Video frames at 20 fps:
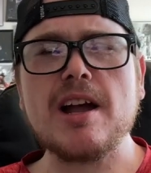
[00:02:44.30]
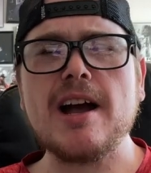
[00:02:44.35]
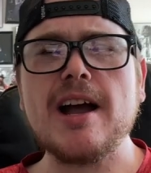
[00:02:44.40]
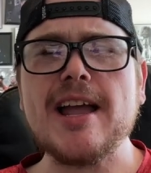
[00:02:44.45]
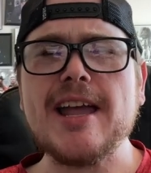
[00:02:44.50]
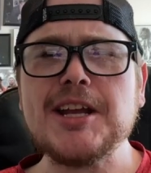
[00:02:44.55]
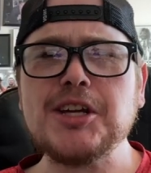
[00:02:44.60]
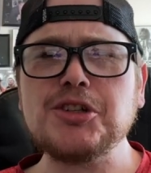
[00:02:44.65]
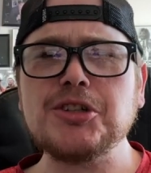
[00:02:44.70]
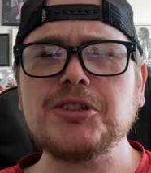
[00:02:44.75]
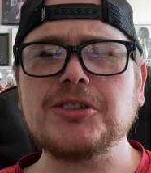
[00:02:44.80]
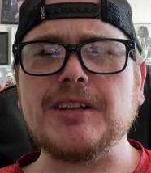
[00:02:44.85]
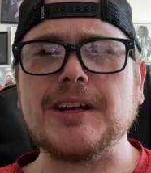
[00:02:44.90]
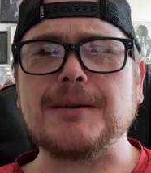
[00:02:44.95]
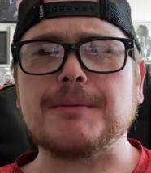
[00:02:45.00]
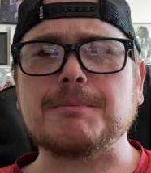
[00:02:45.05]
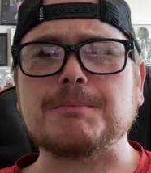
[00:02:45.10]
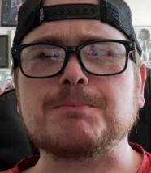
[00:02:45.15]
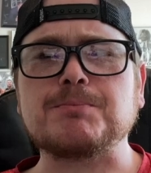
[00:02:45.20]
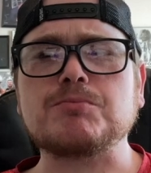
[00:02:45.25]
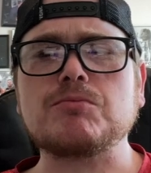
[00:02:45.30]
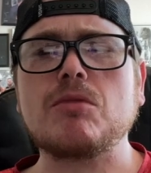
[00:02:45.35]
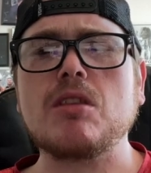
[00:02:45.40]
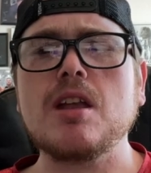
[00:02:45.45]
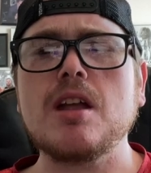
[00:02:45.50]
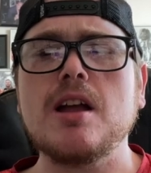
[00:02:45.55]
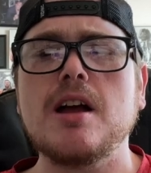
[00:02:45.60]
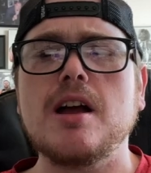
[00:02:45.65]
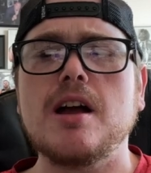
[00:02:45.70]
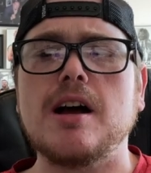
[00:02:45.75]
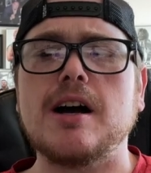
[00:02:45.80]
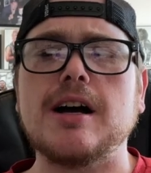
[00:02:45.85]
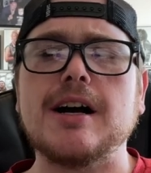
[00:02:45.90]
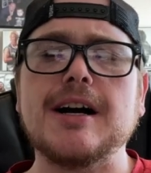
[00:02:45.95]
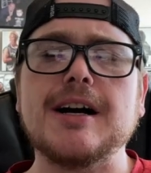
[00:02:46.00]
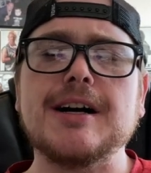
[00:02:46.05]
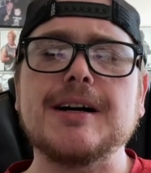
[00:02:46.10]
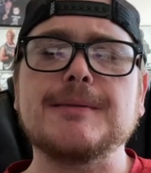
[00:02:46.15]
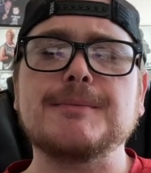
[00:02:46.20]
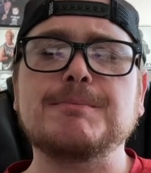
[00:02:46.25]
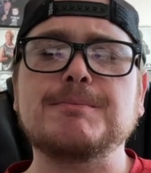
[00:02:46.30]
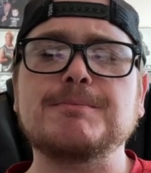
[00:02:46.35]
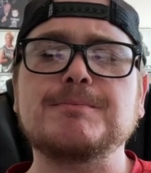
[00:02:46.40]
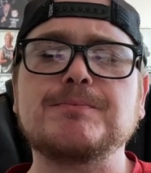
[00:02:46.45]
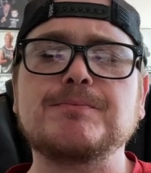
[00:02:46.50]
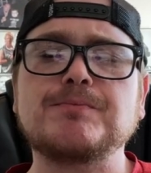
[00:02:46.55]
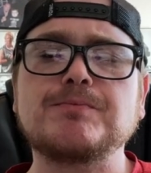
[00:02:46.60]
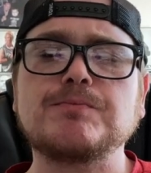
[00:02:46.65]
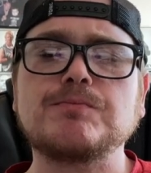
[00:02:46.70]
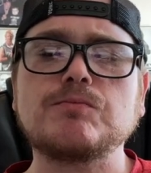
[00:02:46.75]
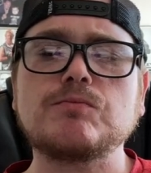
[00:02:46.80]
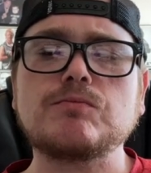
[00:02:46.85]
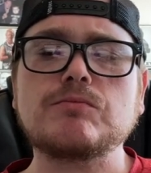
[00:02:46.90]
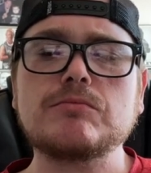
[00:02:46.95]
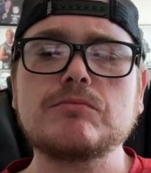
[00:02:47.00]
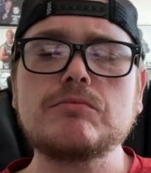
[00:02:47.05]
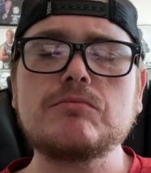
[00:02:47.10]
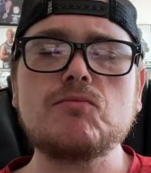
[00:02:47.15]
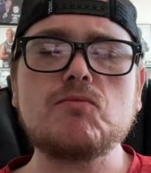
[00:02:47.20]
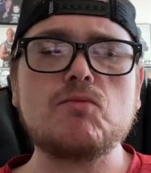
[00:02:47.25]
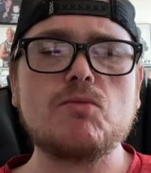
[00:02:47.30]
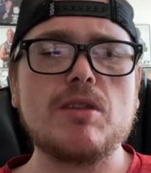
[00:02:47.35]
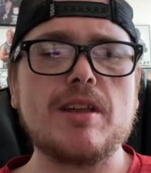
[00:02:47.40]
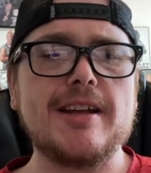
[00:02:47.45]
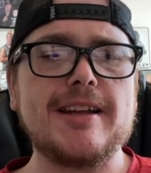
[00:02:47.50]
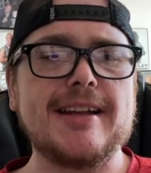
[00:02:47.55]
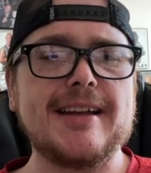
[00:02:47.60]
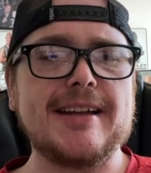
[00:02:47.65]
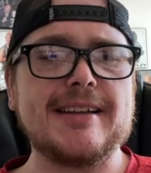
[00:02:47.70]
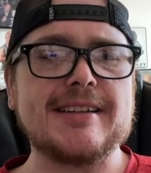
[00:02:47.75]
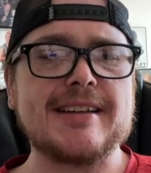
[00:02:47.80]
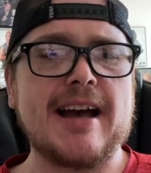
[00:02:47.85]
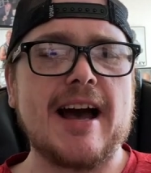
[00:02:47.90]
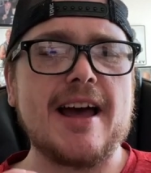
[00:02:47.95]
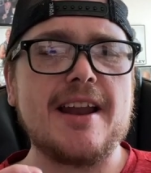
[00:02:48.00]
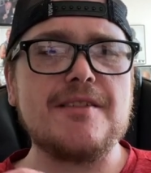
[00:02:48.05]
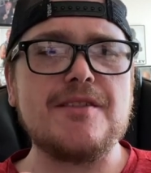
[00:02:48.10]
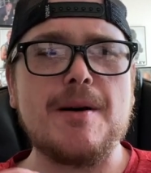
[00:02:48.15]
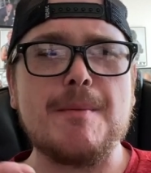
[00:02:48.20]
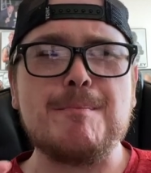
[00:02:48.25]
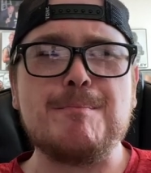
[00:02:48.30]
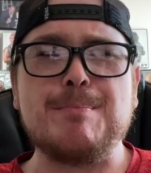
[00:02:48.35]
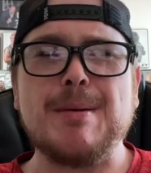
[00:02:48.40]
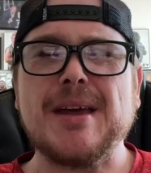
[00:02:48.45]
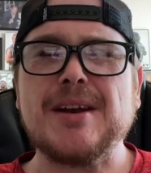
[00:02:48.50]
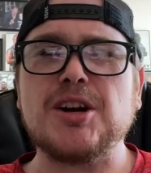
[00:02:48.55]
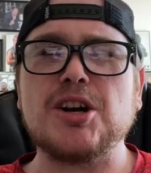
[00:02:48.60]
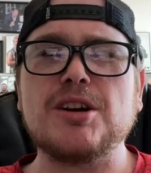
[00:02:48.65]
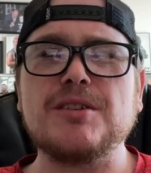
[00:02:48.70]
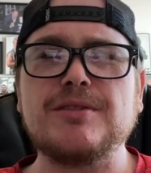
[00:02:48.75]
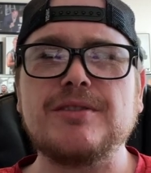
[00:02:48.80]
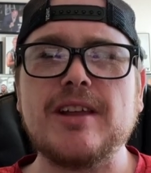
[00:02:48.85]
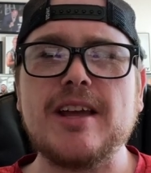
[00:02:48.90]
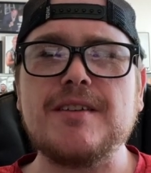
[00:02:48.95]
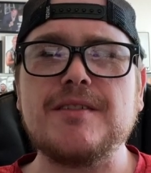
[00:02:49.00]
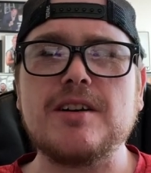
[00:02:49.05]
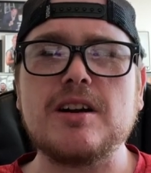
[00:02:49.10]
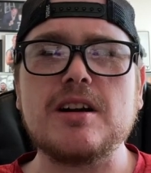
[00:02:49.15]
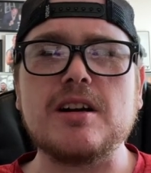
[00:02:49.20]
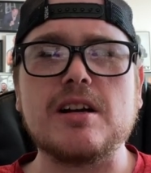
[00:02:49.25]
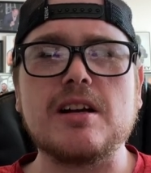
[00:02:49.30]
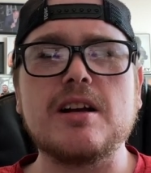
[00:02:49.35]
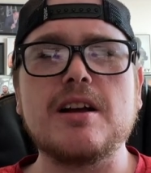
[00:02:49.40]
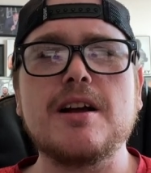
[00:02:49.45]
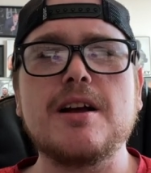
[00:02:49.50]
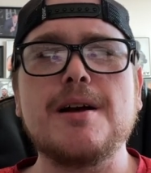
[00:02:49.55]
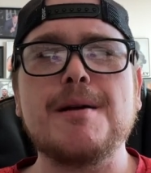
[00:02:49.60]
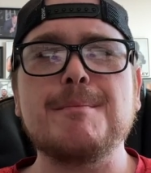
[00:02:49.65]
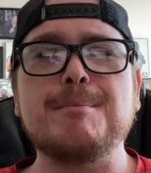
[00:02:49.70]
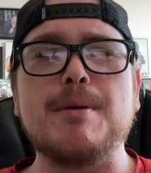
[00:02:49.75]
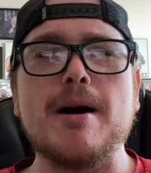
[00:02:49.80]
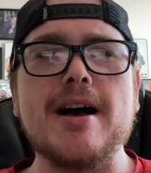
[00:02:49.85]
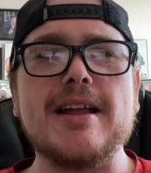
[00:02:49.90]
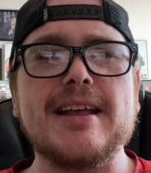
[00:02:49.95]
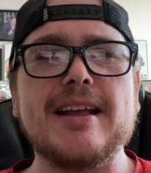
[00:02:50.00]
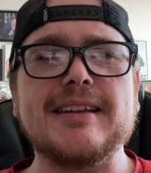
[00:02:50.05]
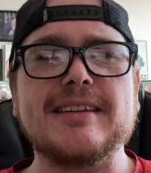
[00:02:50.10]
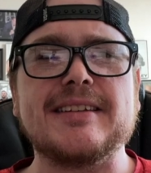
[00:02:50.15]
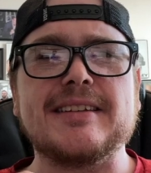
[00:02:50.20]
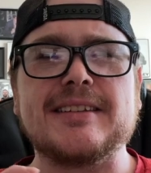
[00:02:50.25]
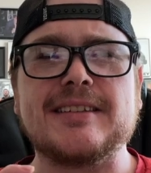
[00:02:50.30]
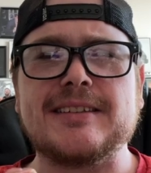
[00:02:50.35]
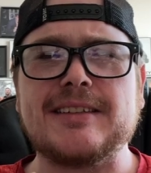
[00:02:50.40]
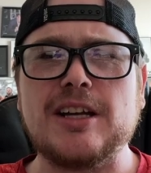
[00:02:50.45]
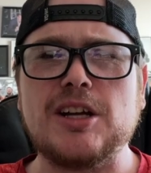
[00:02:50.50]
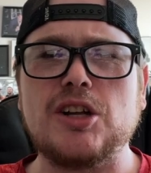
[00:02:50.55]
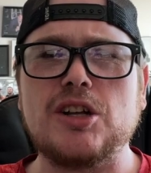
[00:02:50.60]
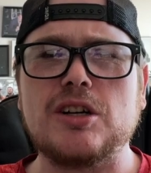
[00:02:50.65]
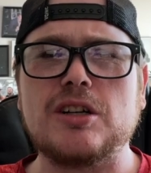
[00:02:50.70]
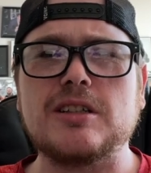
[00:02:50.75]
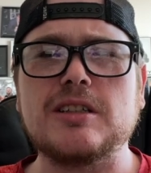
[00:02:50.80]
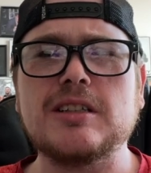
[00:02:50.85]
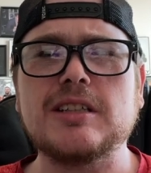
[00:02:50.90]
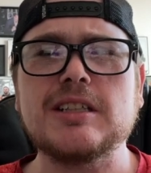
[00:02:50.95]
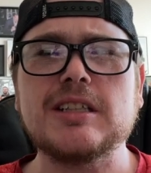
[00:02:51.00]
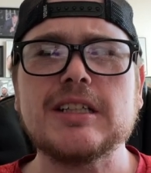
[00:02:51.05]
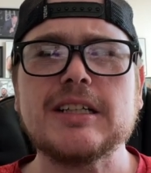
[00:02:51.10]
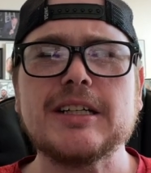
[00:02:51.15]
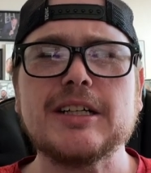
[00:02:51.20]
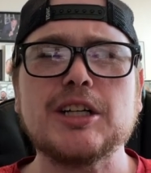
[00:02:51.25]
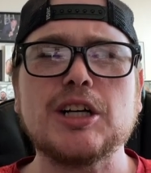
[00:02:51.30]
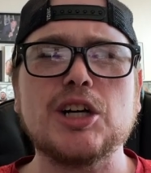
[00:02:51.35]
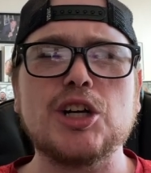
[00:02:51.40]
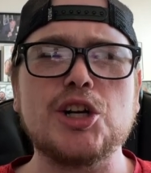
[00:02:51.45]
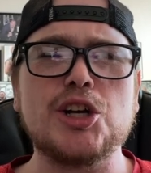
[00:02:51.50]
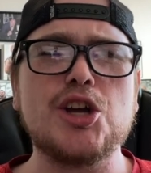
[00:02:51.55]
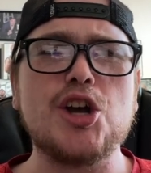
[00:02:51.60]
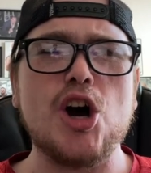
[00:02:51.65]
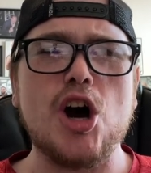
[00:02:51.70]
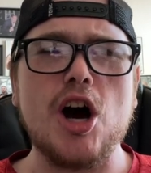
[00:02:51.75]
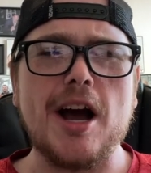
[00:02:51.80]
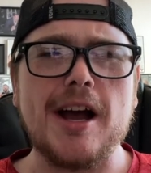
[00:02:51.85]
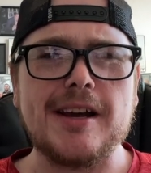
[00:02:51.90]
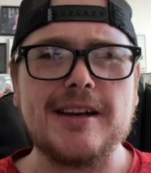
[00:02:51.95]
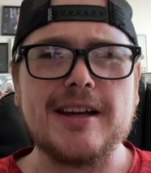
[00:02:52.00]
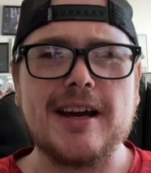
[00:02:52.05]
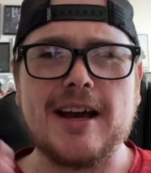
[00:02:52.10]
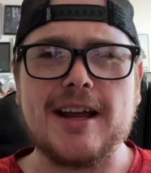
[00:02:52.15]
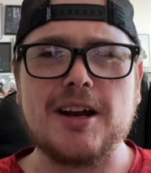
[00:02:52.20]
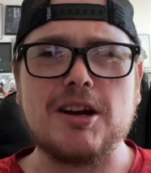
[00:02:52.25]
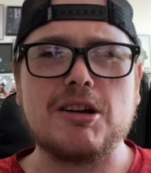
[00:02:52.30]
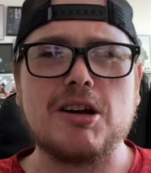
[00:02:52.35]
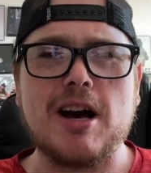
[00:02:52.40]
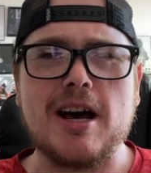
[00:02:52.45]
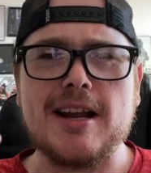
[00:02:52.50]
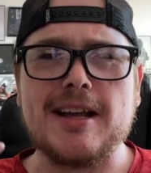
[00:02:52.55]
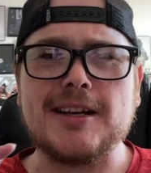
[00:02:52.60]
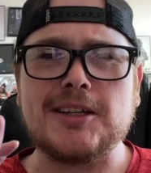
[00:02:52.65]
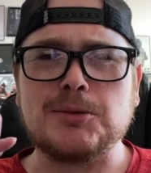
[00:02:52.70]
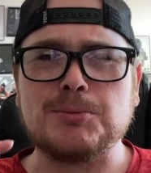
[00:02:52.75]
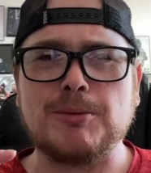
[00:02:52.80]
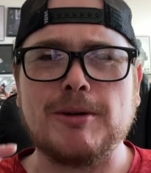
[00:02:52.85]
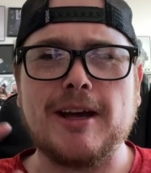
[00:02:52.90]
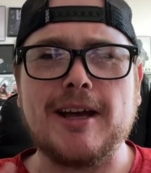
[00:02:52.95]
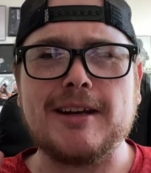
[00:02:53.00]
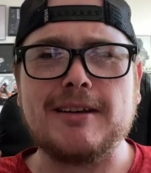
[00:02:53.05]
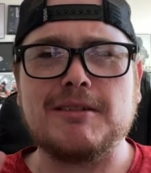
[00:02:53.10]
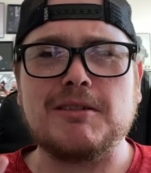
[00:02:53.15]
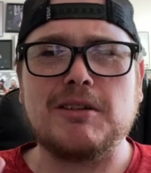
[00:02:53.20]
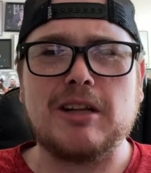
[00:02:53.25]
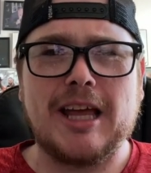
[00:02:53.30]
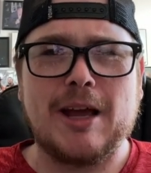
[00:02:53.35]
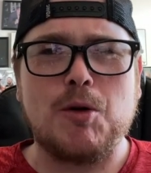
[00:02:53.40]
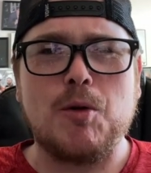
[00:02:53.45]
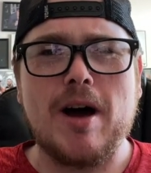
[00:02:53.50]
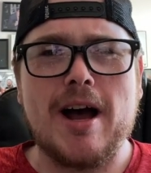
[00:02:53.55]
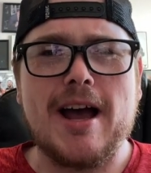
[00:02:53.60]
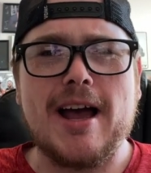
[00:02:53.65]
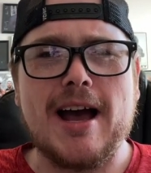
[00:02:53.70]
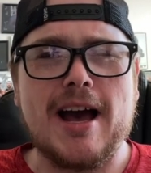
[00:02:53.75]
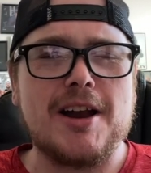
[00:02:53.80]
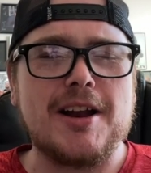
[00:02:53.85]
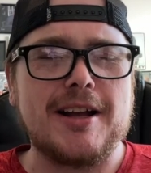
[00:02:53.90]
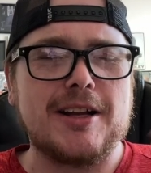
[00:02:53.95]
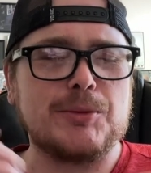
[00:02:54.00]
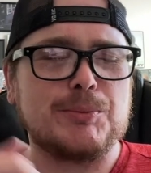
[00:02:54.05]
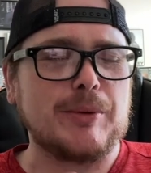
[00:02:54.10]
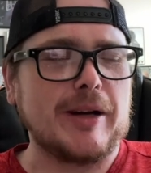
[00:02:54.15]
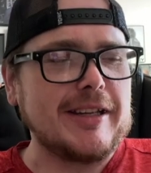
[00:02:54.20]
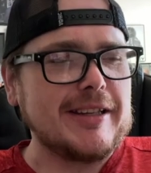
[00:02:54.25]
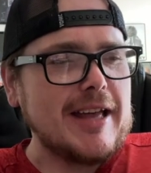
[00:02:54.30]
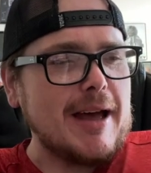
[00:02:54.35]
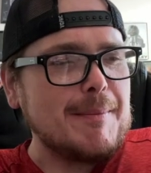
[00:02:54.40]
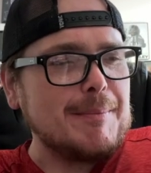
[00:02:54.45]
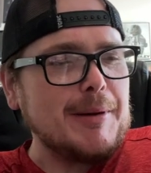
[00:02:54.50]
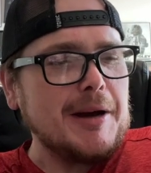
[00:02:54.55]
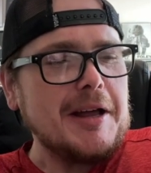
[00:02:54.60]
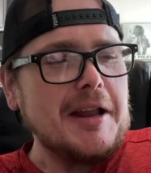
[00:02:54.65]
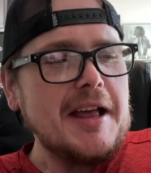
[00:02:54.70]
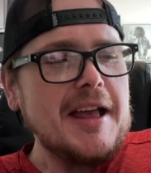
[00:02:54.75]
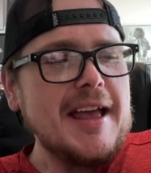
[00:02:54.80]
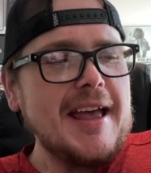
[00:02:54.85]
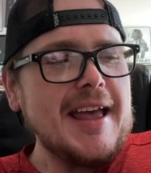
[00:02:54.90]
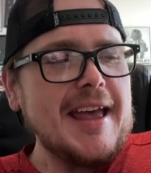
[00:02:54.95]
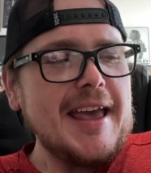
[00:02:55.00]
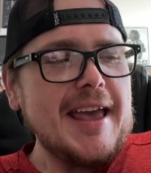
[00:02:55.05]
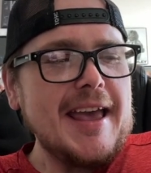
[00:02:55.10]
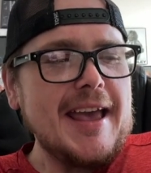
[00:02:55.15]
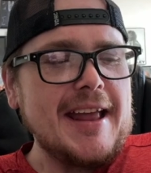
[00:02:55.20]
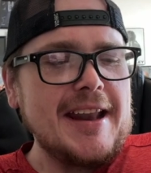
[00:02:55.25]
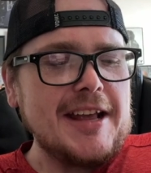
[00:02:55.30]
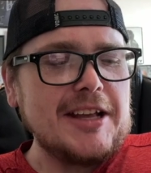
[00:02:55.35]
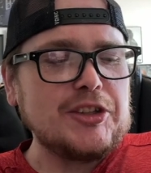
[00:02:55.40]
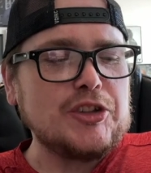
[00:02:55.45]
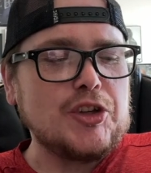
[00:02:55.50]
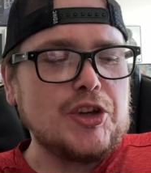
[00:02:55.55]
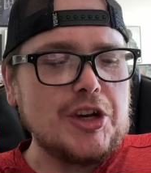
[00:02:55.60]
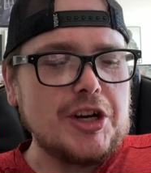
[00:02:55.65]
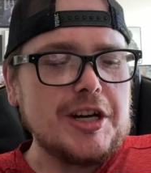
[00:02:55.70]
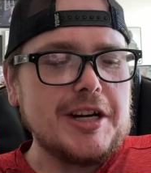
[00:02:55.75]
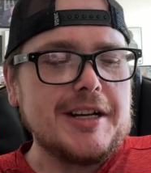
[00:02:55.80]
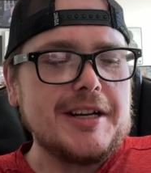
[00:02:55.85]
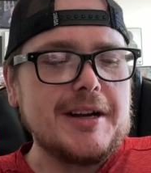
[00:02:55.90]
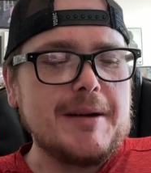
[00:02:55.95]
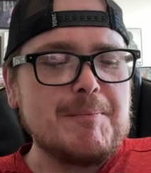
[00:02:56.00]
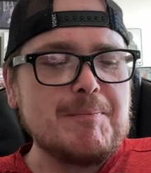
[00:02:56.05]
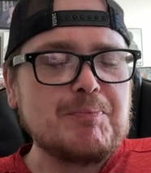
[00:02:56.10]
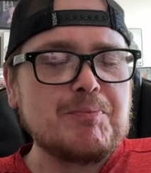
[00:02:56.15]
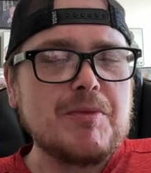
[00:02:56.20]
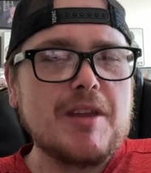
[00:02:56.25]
Interesting. It's kind of a bitter flavor, but it's still good. I don't know how to explain, like, how to explain that, but it is good.